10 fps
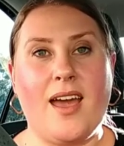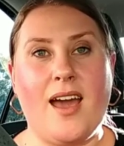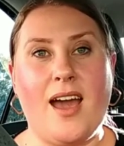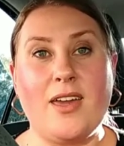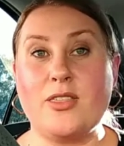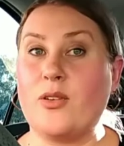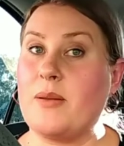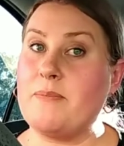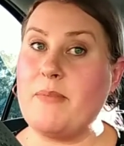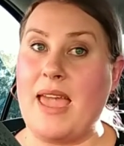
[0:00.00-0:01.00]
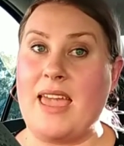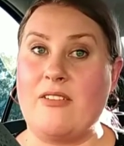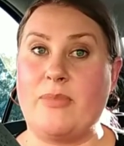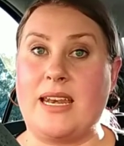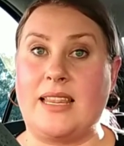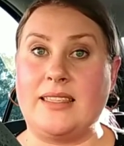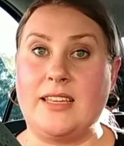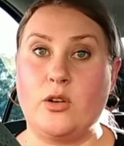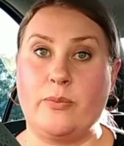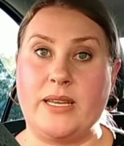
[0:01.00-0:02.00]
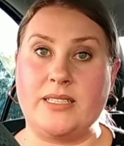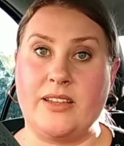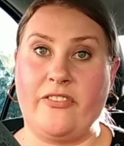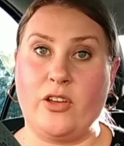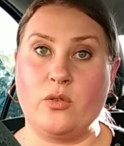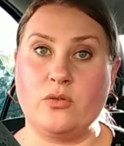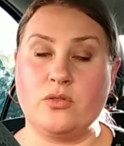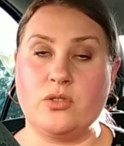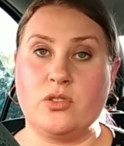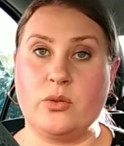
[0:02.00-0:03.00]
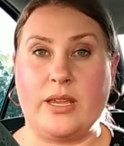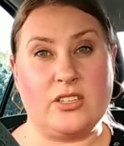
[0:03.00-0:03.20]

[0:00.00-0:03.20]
I thought it may have been a little bit difficult doing